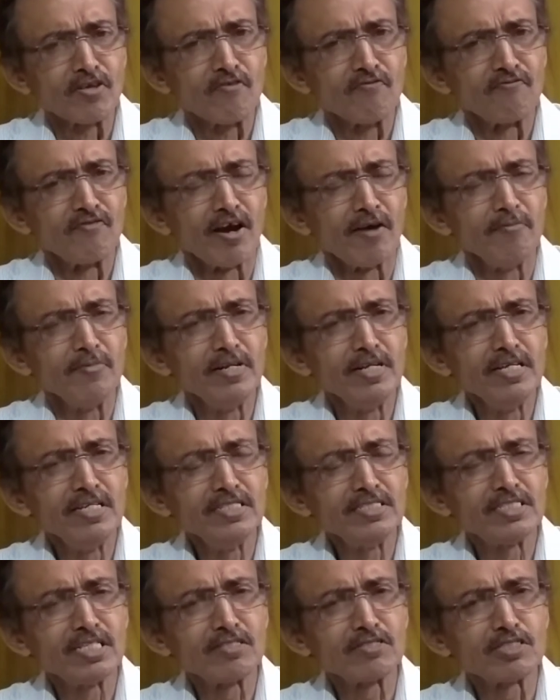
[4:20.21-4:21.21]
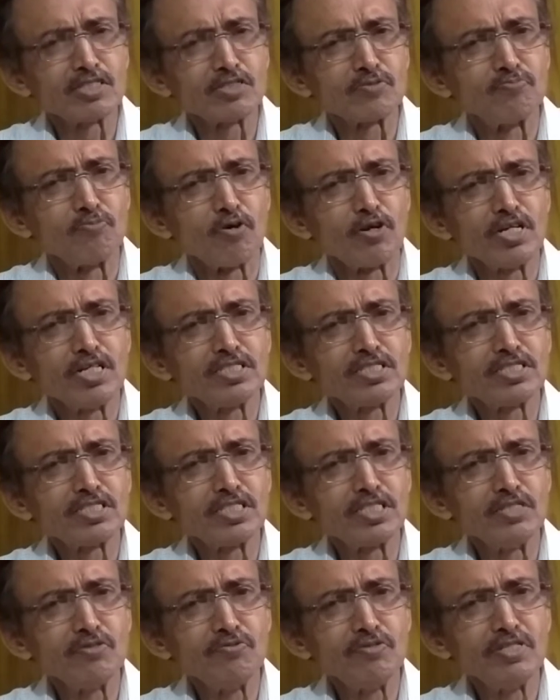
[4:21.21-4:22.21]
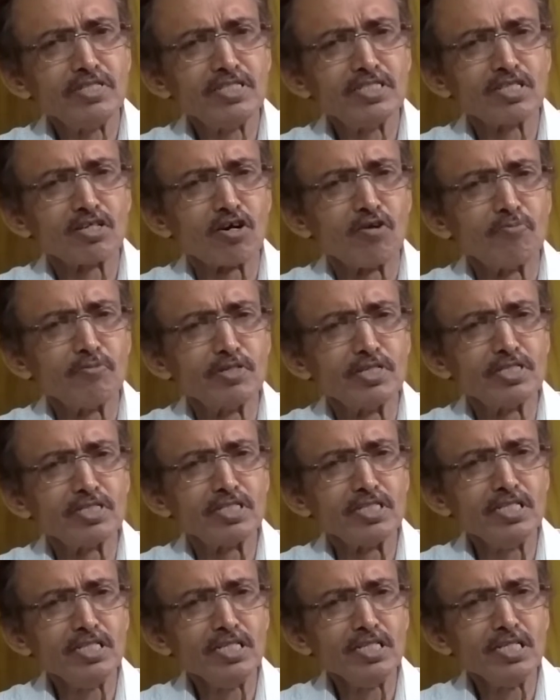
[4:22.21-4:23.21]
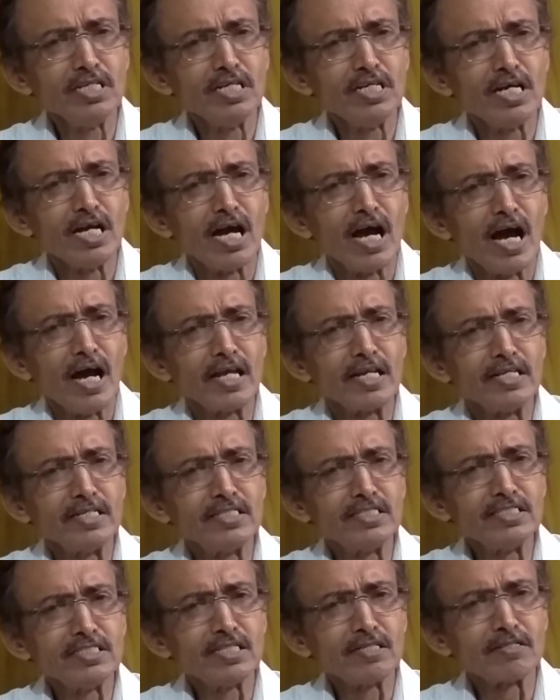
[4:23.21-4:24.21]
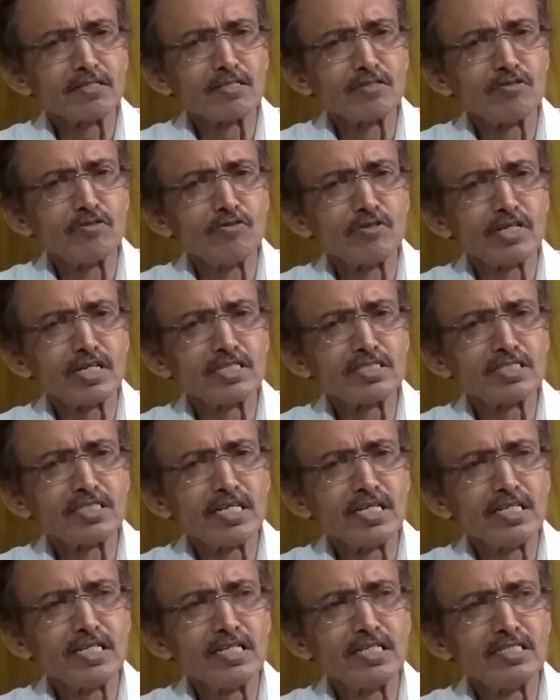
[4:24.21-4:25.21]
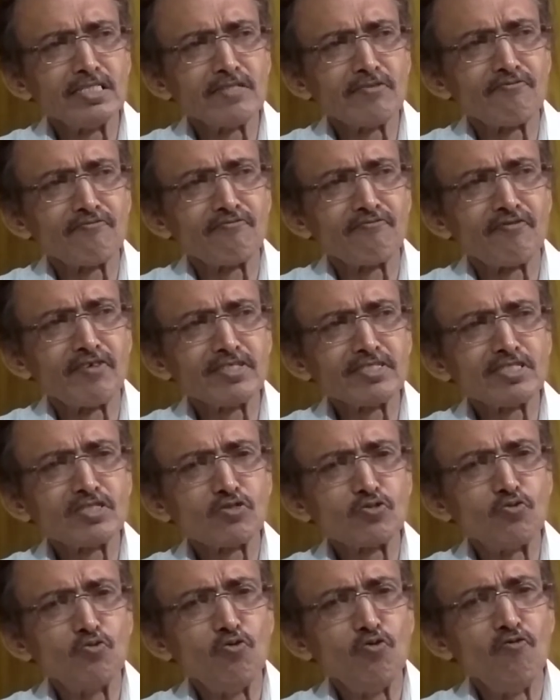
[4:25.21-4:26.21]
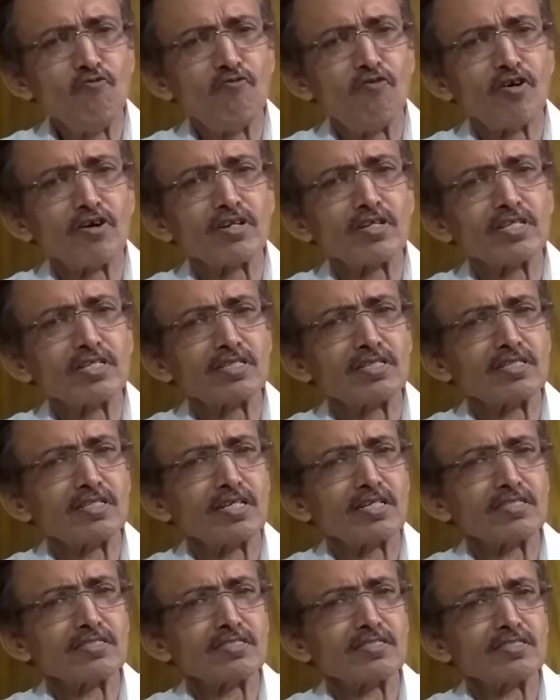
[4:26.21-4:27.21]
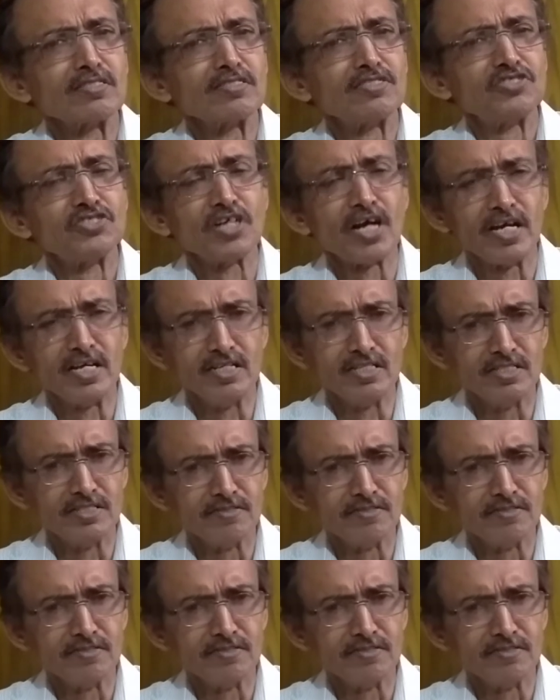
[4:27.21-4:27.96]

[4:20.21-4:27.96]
Family is the smallest unit in the community, and it is we can say it is the first school for the child.